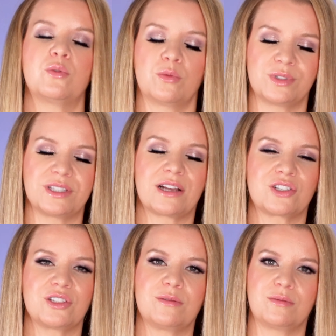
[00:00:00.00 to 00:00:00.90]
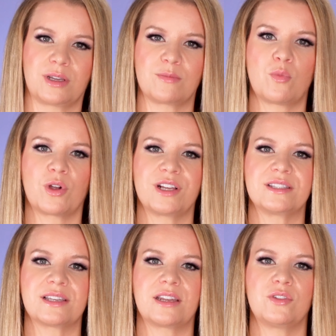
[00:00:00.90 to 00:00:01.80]
Well, it's actually like more
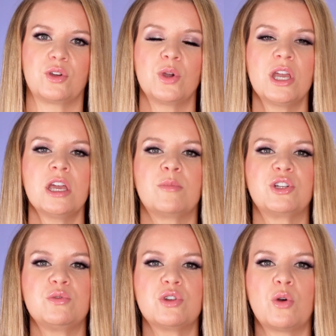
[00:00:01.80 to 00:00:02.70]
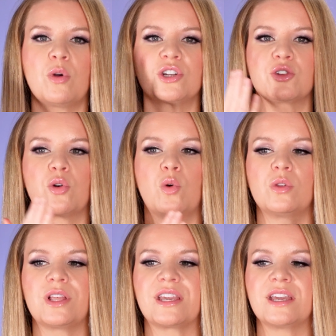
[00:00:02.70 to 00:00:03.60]
inside of you, but you don't want your whole
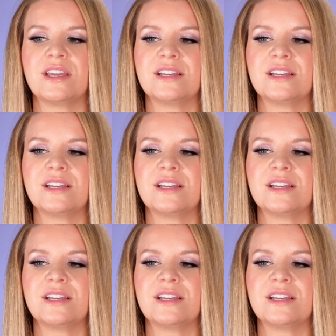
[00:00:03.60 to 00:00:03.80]
like